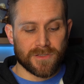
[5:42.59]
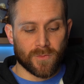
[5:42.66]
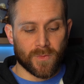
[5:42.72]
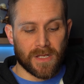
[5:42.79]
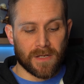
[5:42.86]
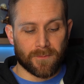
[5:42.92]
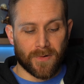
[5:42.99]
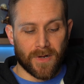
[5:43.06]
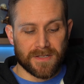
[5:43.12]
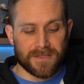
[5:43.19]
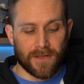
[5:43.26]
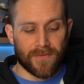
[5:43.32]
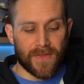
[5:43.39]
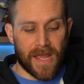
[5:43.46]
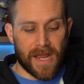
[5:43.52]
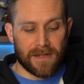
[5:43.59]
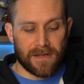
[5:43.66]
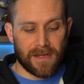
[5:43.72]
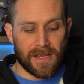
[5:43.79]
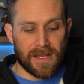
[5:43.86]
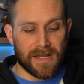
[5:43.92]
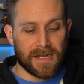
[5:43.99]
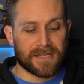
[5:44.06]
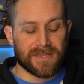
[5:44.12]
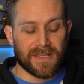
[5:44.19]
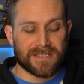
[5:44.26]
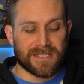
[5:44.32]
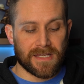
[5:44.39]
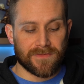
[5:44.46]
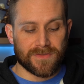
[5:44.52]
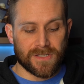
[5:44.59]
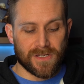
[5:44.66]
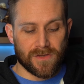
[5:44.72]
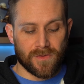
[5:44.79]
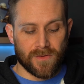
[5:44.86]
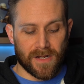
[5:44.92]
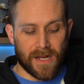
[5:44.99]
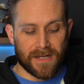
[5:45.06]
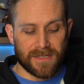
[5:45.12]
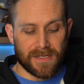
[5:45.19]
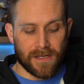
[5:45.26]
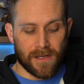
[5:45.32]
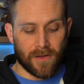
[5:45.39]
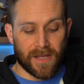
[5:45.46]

so we can press on that, and this gives you an idea.